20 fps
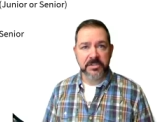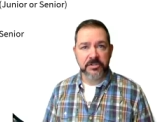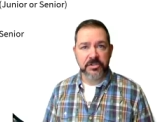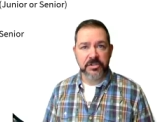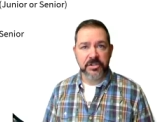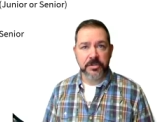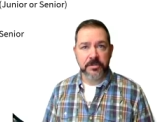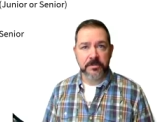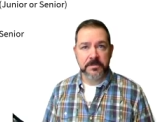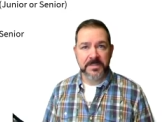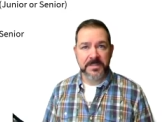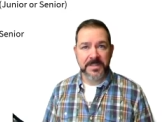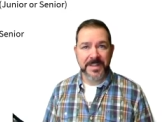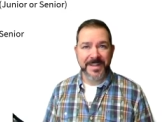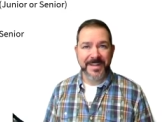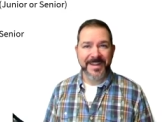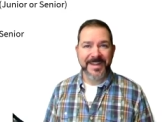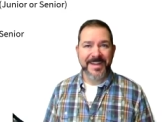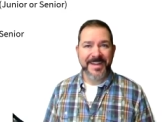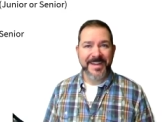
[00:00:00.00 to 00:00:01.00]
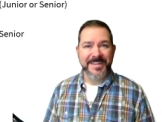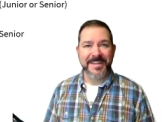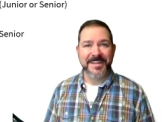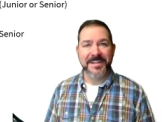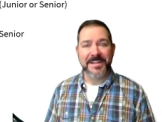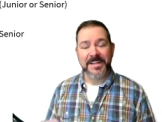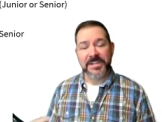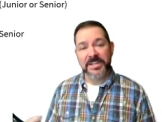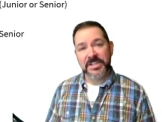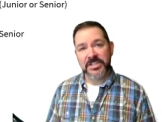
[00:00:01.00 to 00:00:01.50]
that you choose.
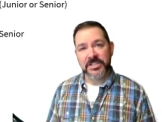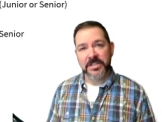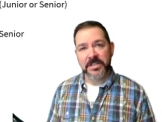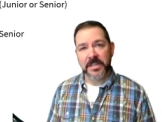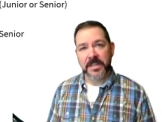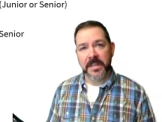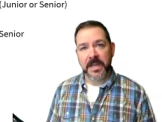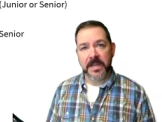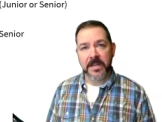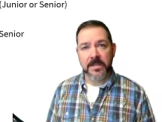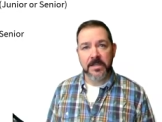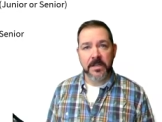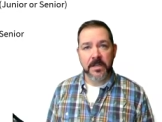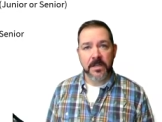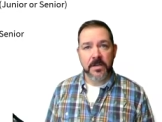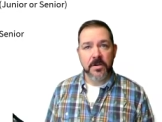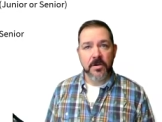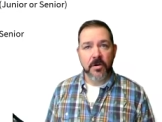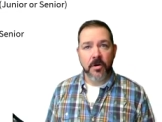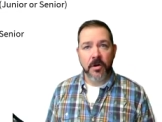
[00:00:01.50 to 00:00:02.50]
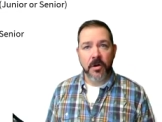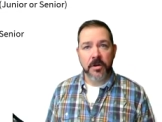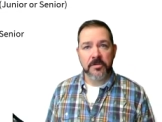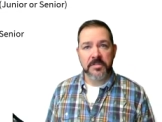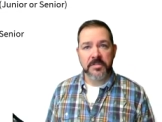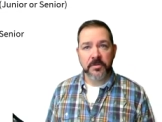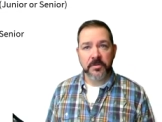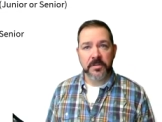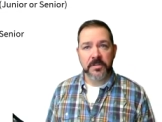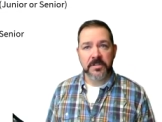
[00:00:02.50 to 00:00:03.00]
Then, in addition to that,
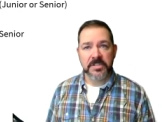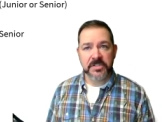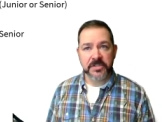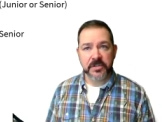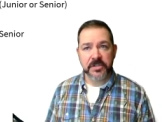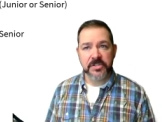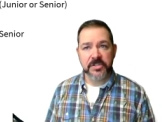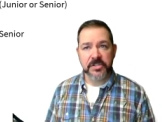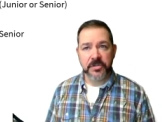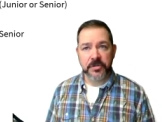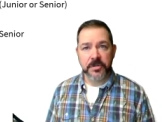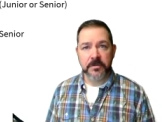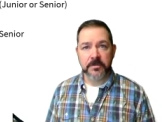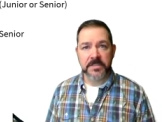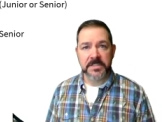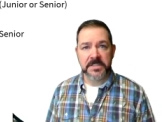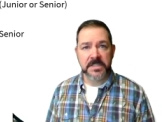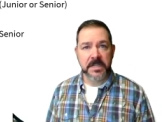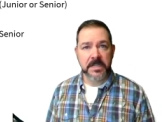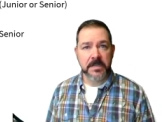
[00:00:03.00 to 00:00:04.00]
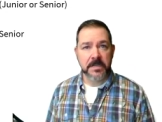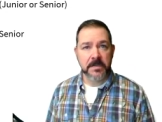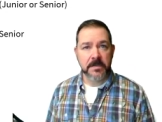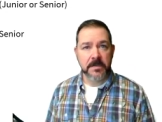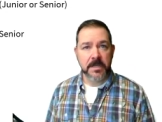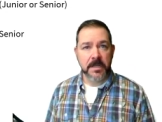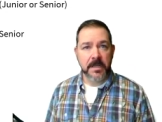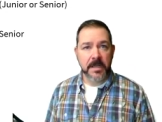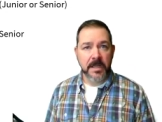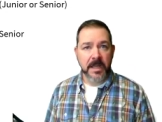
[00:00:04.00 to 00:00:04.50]
honors orchestra, junior or
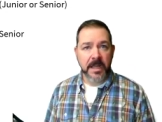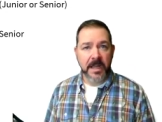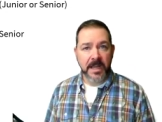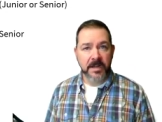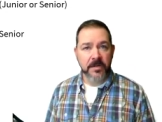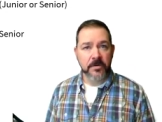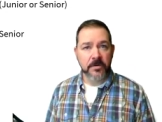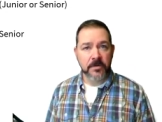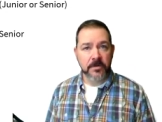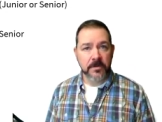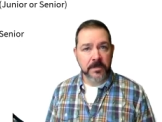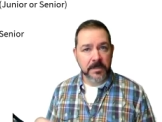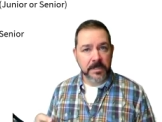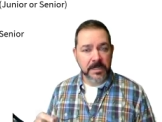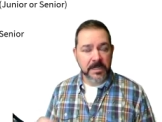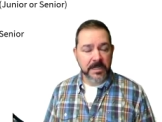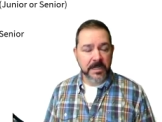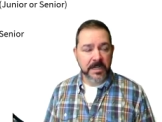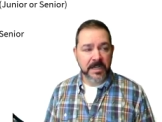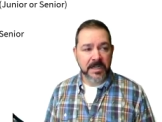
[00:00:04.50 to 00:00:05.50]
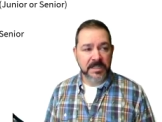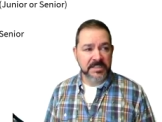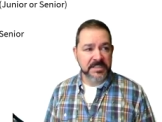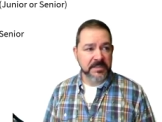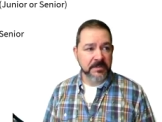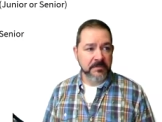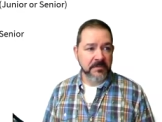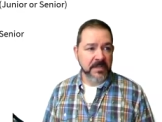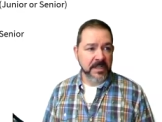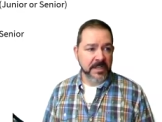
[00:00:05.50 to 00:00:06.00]
senior, and or uh,
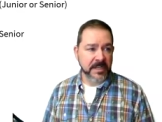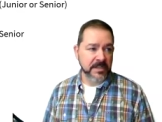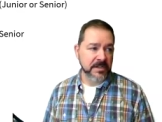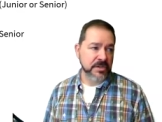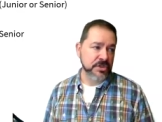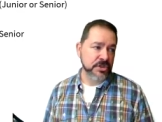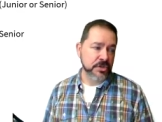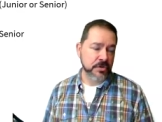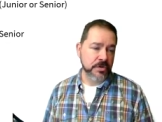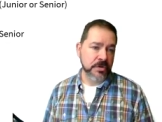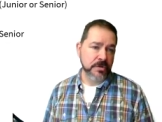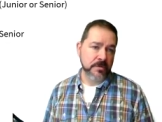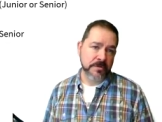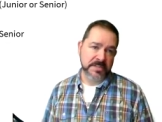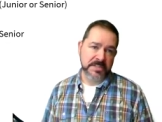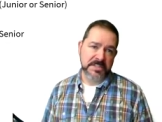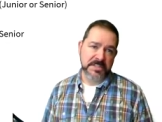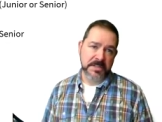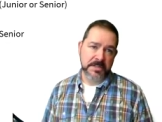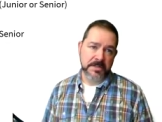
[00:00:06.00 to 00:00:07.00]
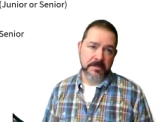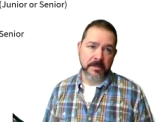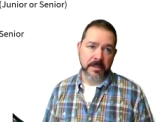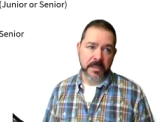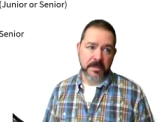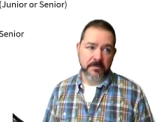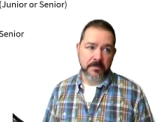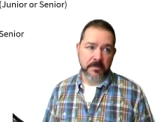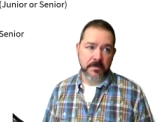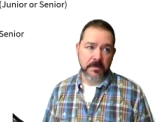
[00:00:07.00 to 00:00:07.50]
symphony at a junior or senior
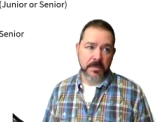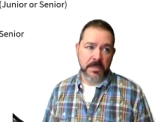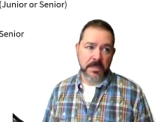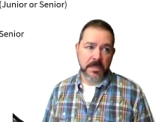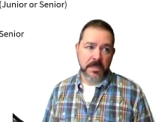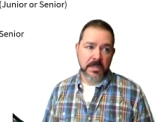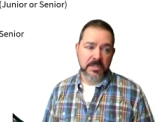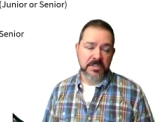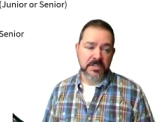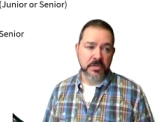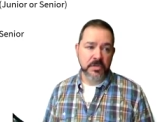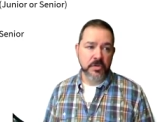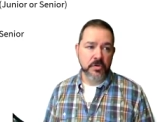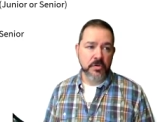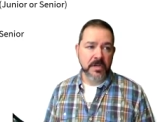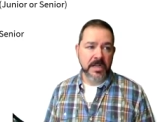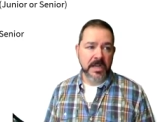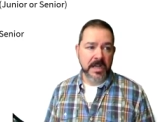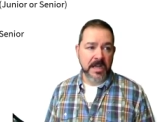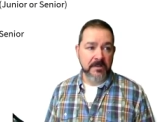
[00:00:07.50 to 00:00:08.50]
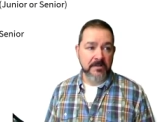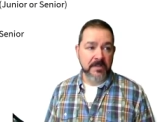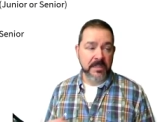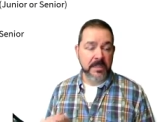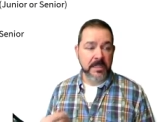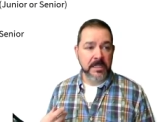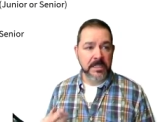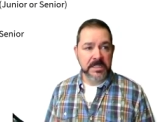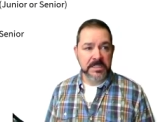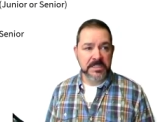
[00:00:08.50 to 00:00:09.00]
level. So you could have
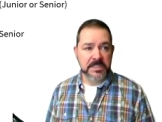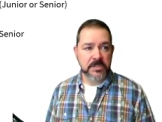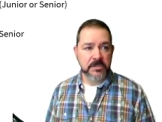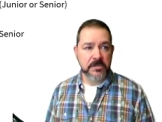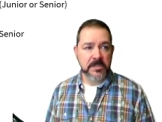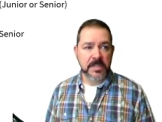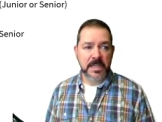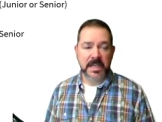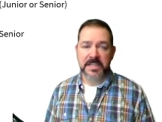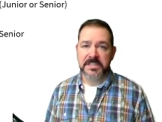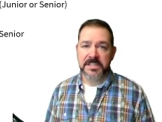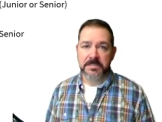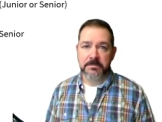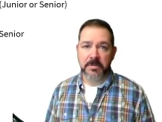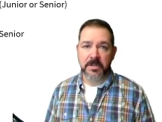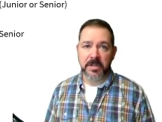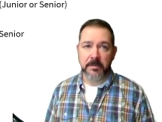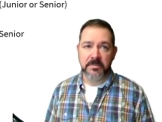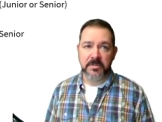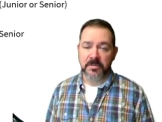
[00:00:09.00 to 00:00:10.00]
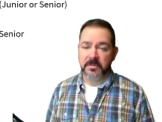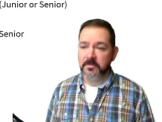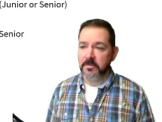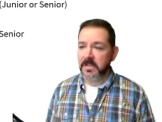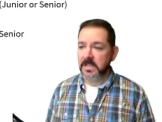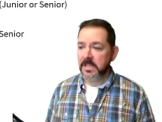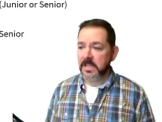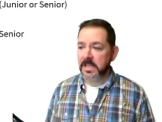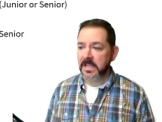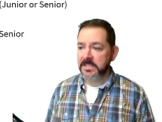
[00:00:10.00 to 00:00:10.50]
at least two classes, but up to
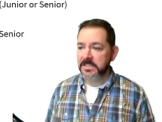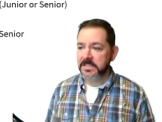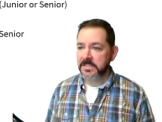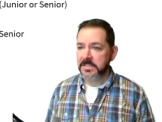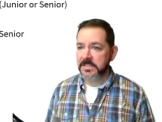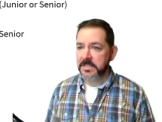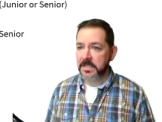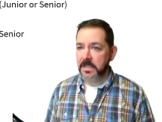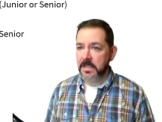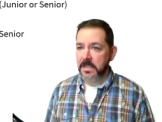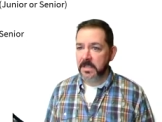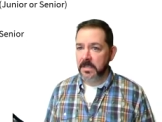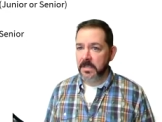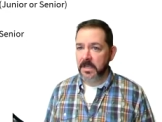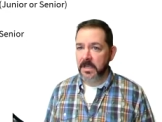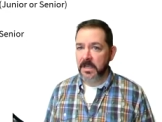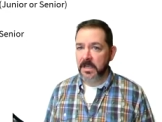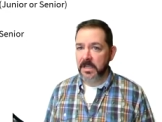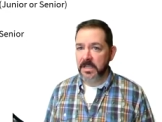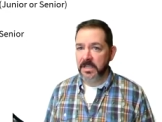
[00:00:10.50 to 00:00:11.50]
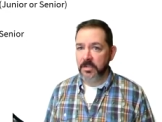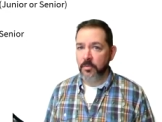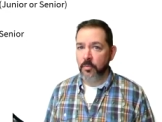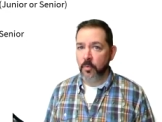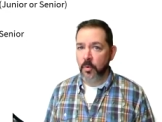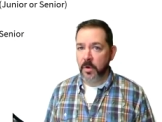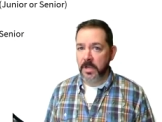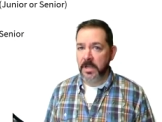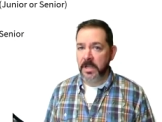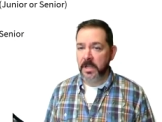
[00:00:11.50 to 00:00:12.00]
three classes uh,
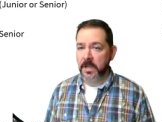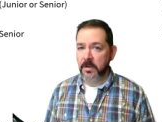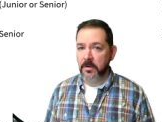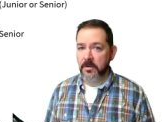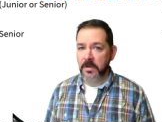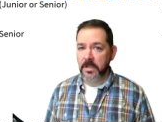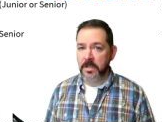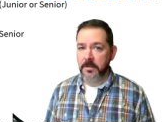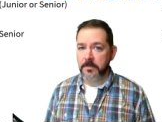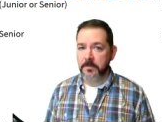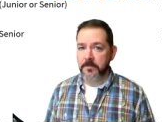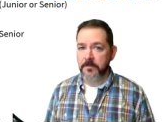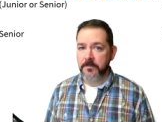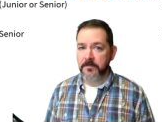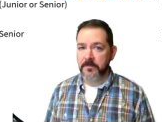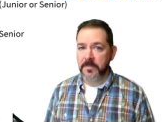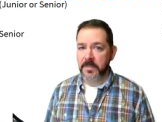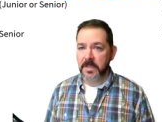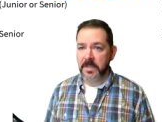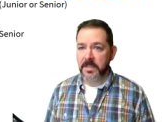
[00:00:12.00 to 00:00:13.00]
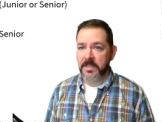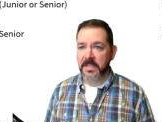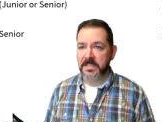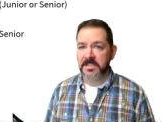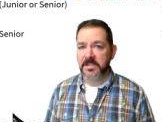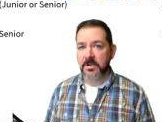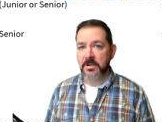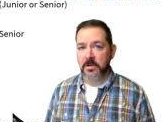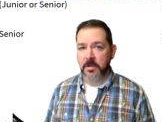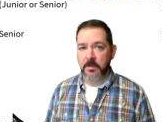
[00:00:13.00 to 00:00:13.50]
in one area and
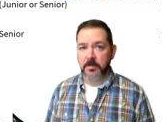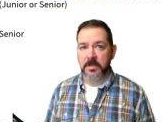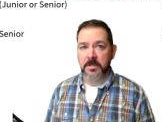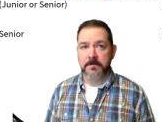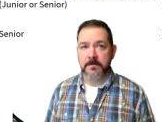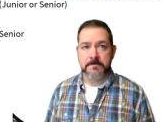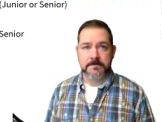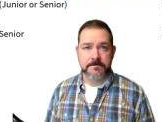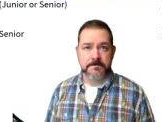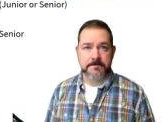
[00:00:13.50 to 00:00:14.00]
that's common.